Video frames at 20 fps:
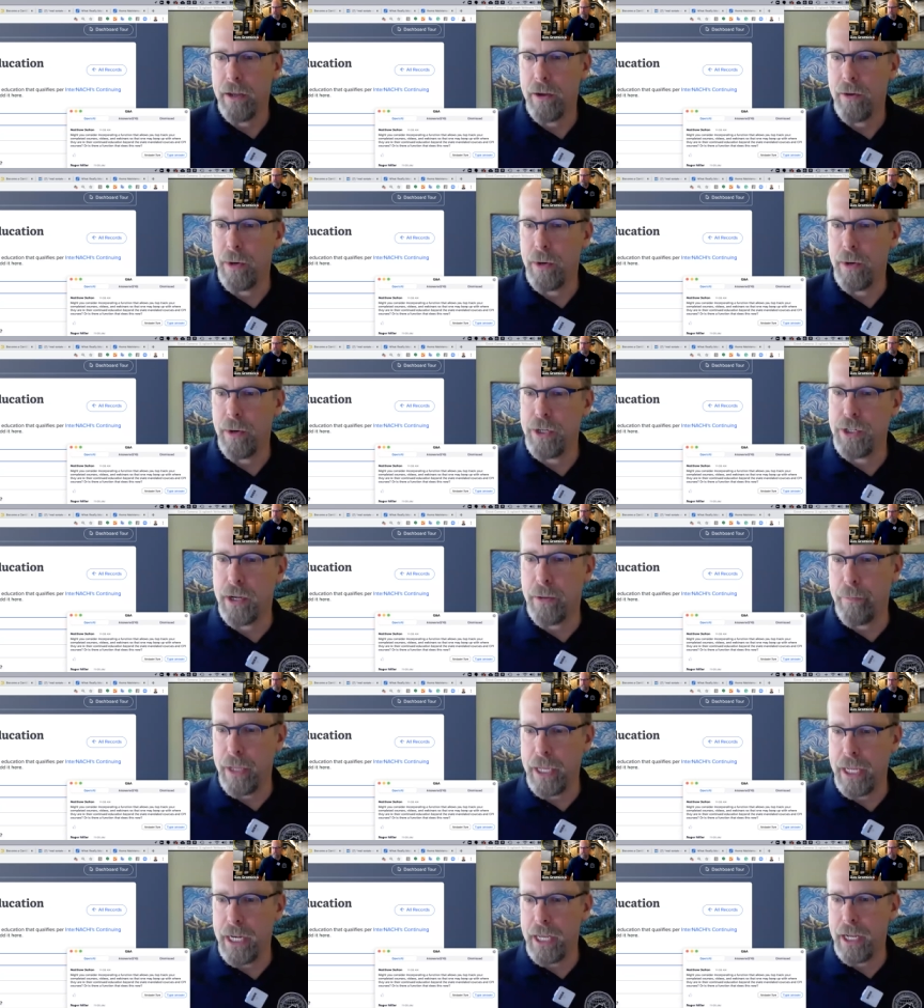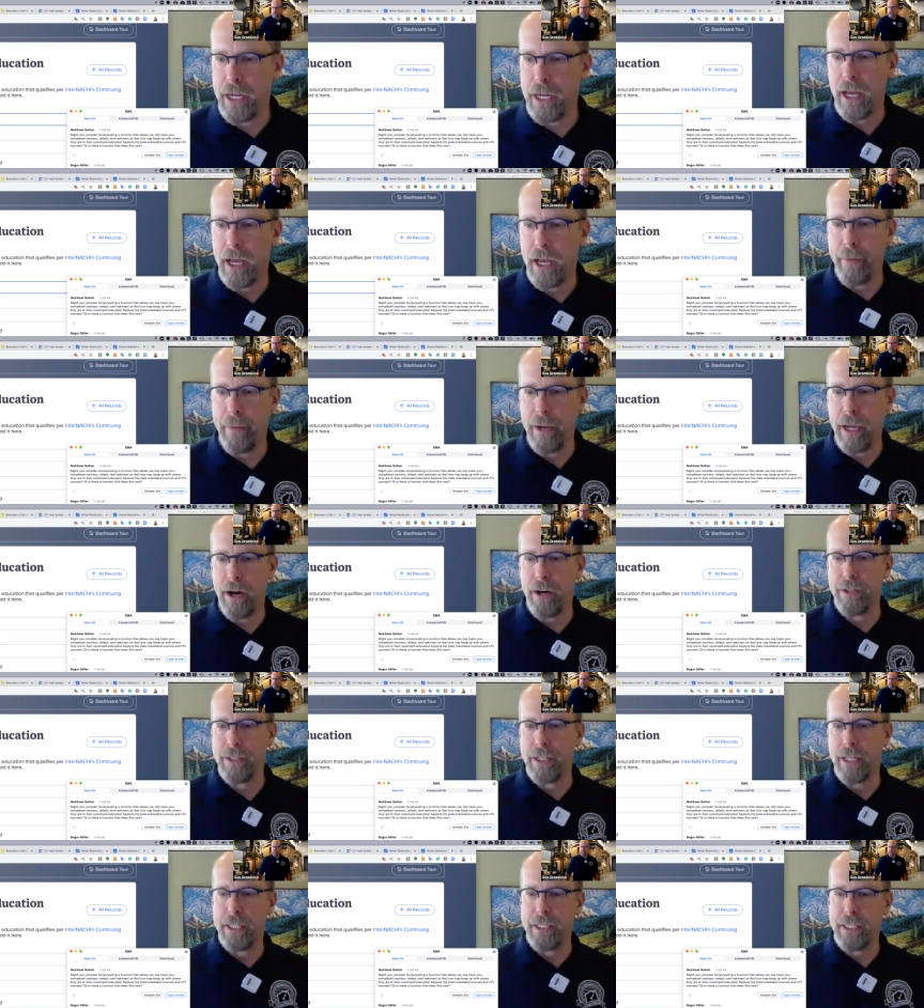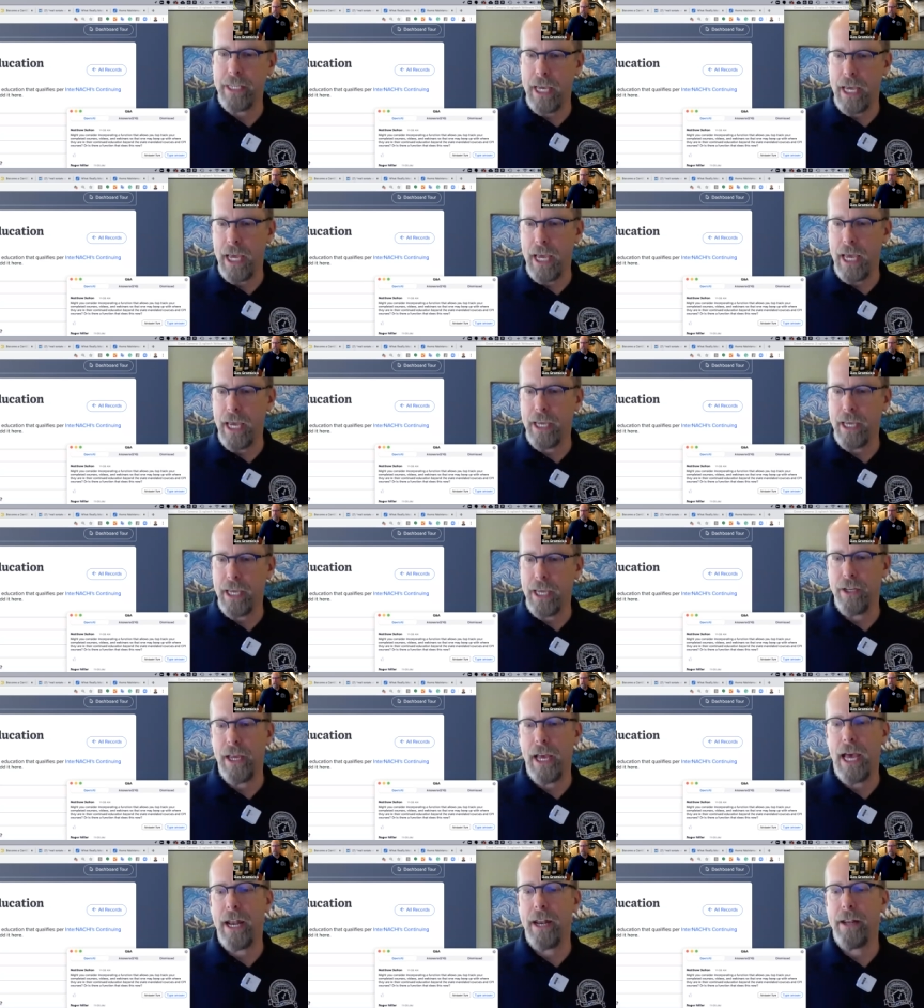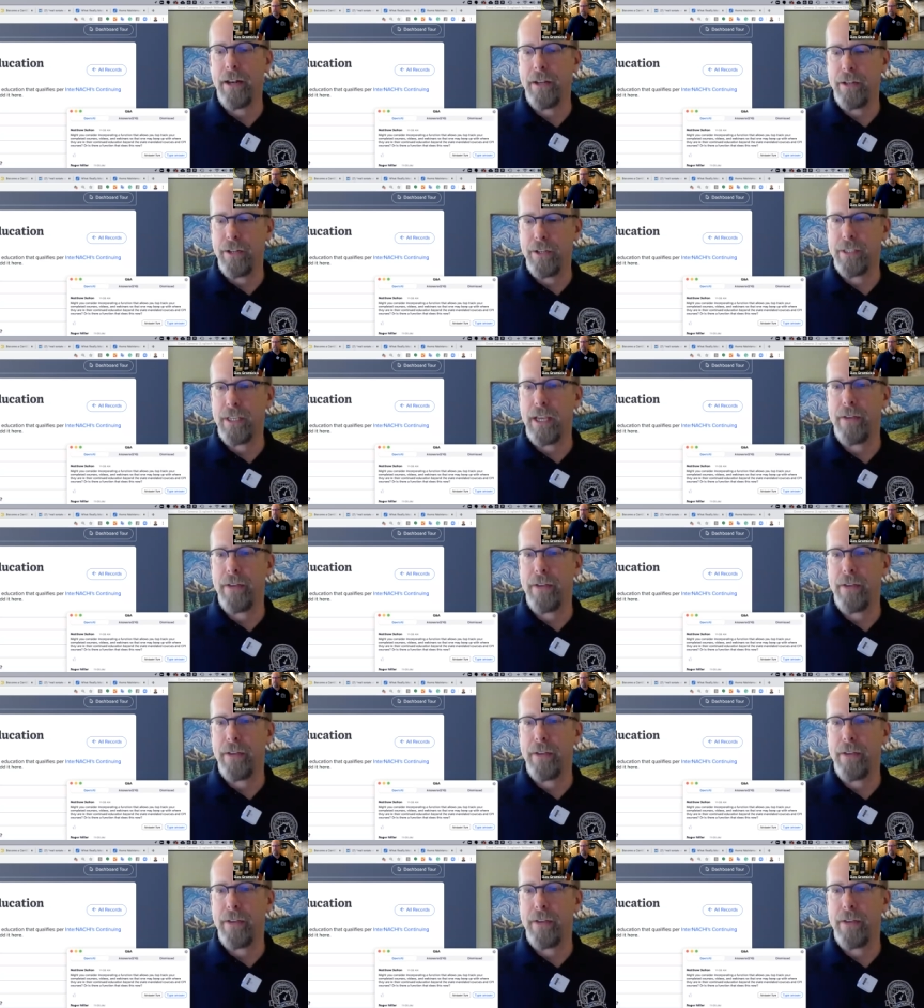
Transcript: When did you complete it? How many hours did it take? And you add it and you save